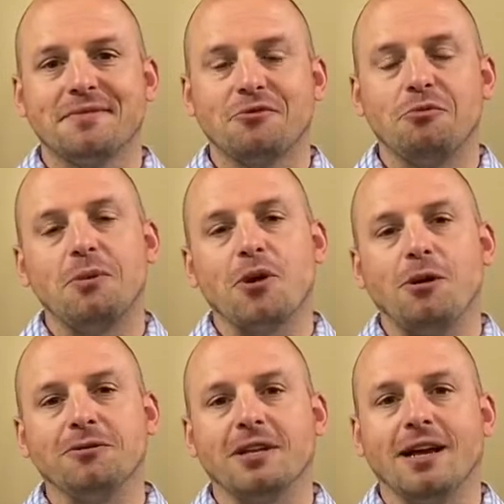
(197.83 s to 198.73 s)
Remember
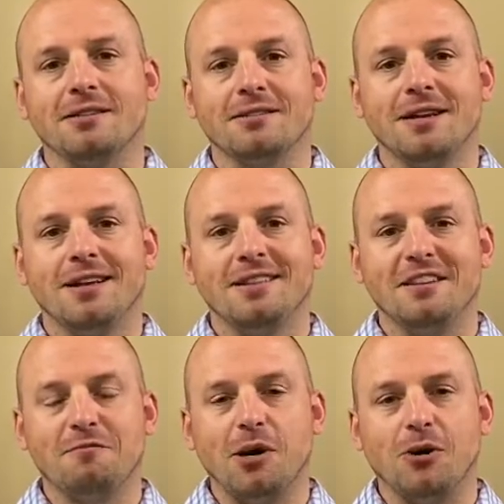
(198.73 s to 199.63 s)
always, guys,
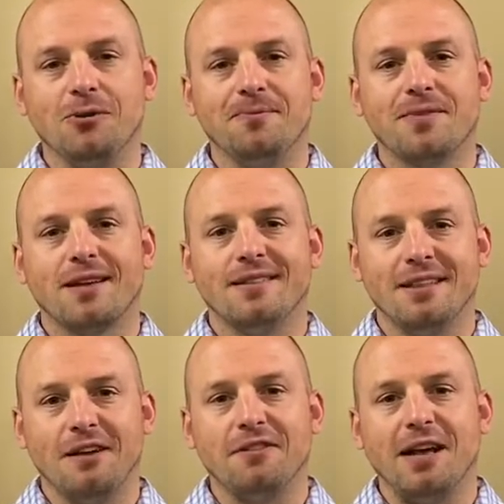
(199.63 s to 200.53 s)
live bold,
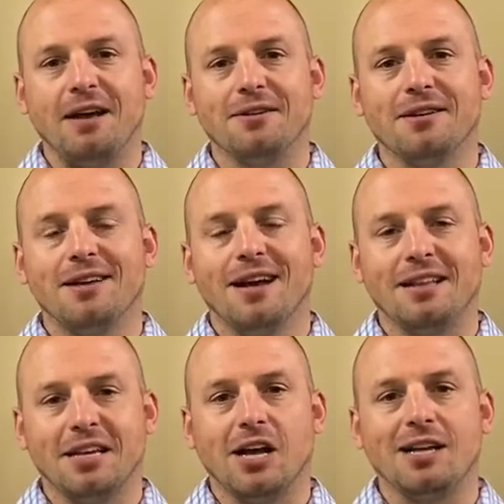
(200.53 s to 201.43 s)
love loud, and
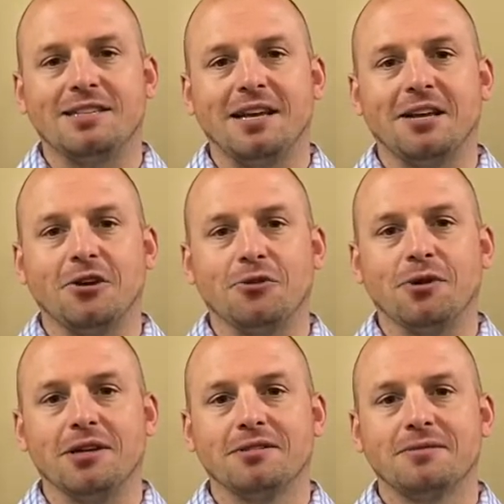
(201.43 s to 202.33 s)
let God take care of the
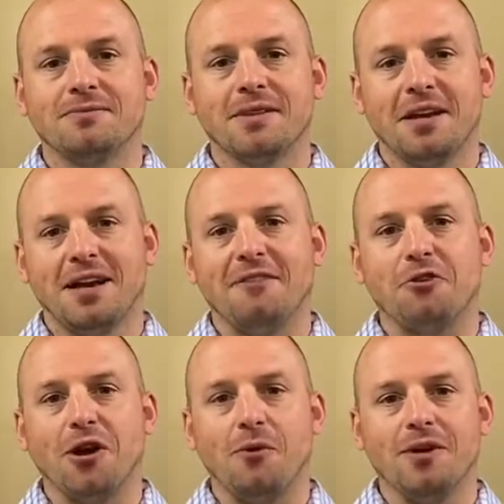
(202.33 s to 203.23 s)
rest. Have a
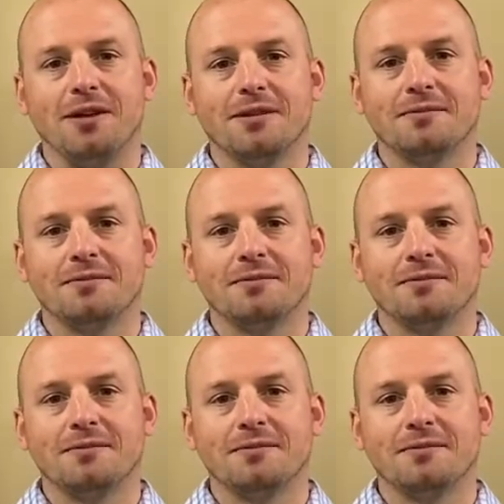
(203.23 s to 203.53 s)
great week.